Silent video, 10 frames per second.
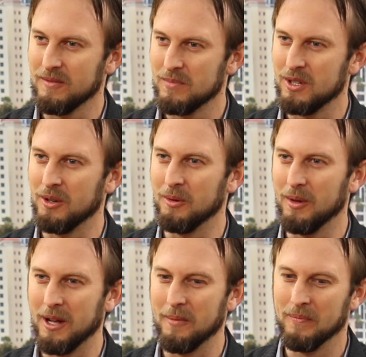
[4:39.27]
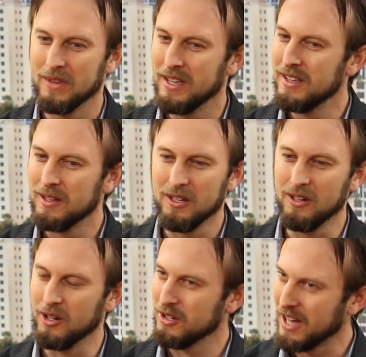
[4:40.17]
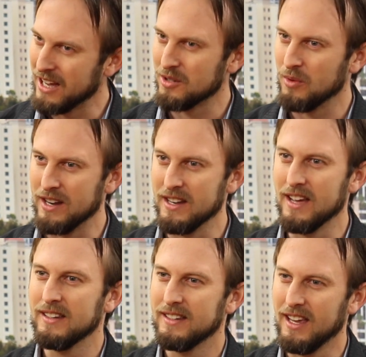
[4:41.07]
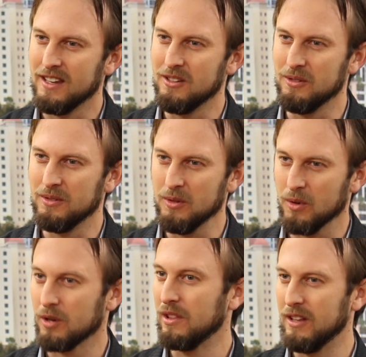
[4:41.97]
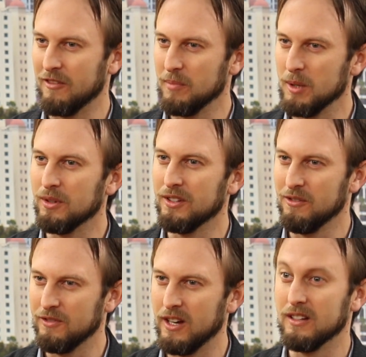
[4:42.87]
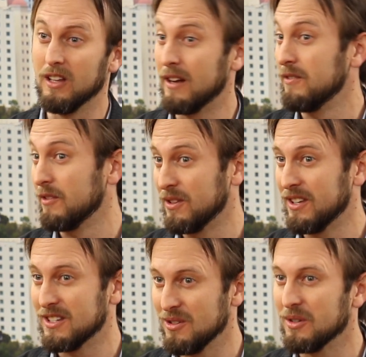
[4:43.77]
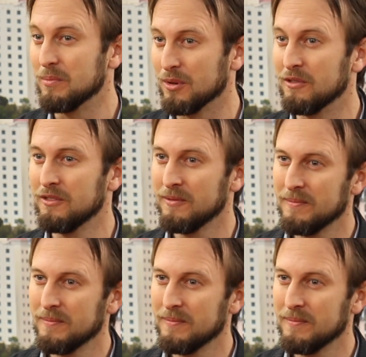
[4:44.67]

So, um, you know, you cast a wide net, and you, you work with a lot of people, and you find a lot of different things you can improve.